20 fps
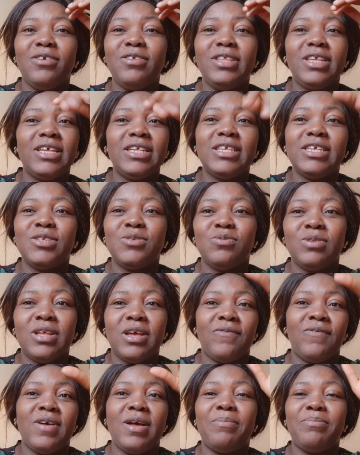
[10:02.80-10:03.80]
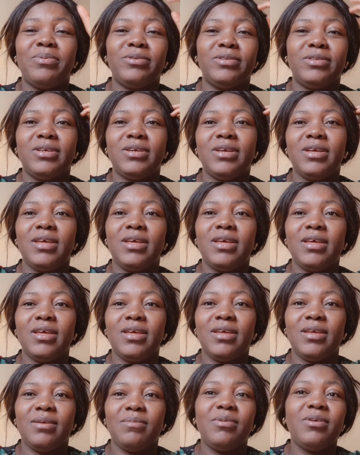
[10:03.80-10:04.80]
don't think this would have happened
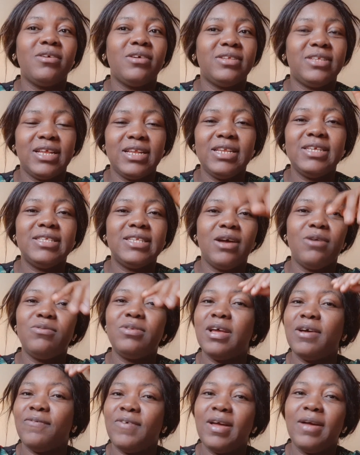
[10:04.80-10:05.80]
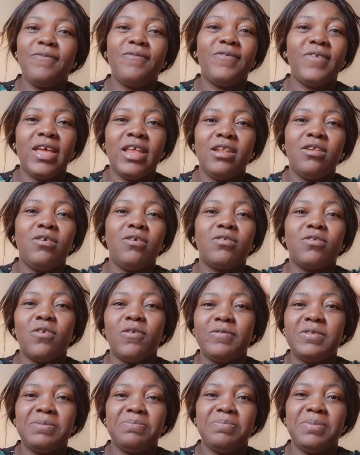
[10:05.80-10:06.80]
because at least I would have had a lot
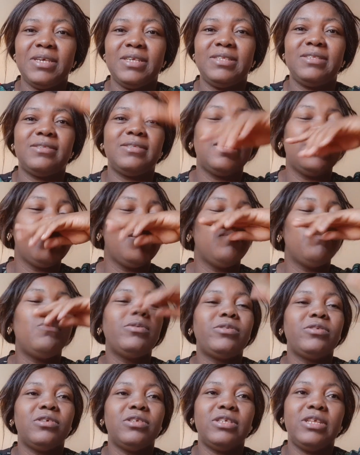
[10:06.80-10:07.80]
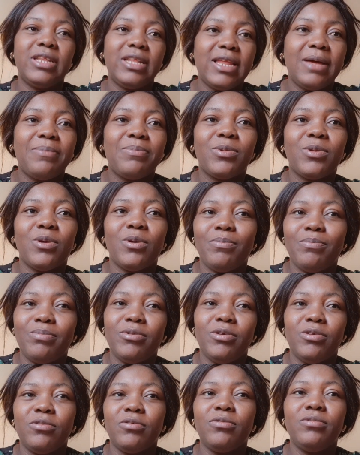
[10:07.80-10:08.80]
of space put on the
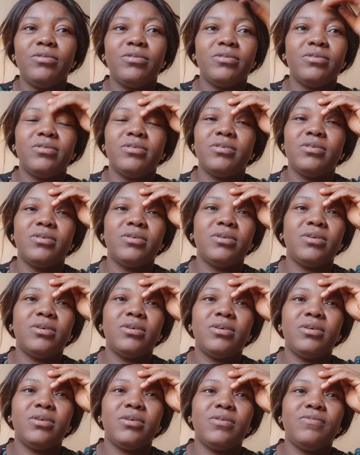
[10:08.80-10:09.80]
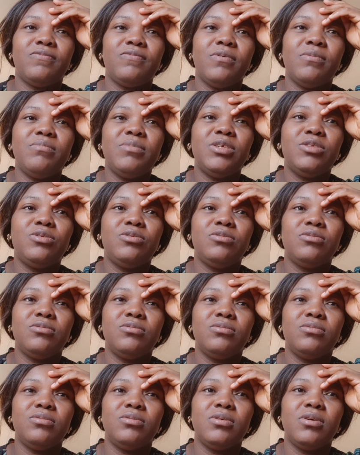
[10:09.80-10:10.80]
laptop, you know, for me
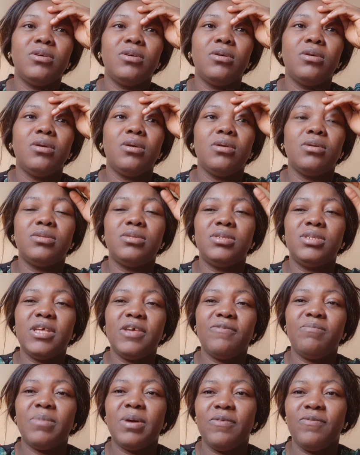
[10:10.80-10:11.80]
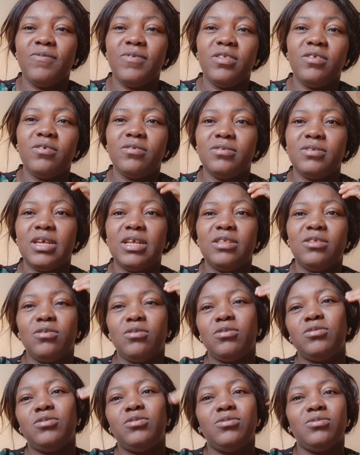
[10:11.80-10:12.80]
to save my videos
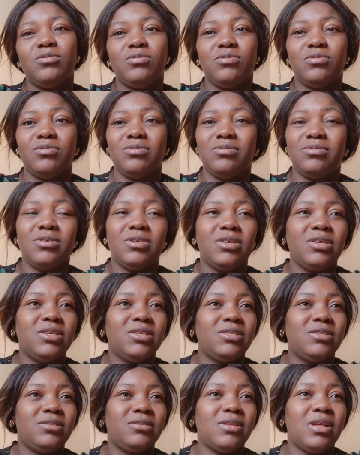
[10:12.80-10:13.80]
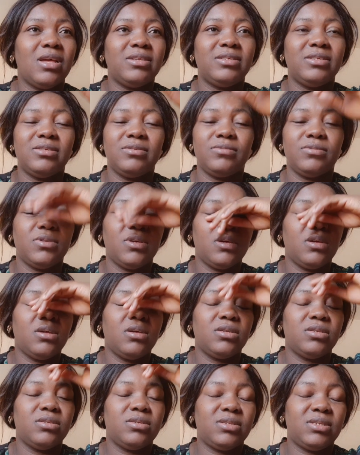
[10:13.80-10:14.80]
and not to, as in,
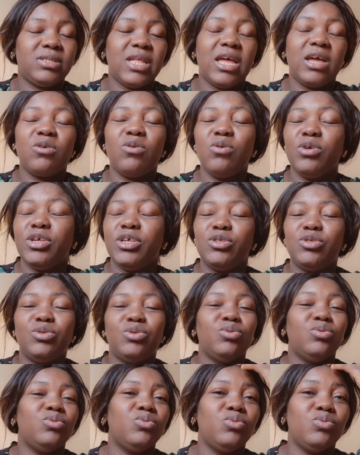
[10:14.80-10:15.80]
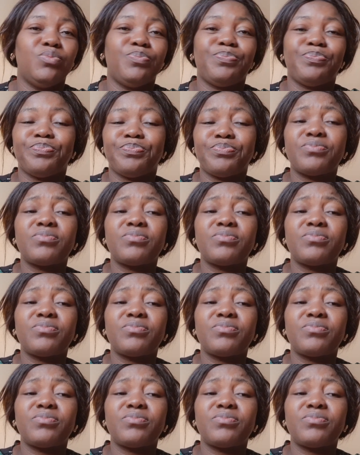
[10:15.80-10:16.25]
start going to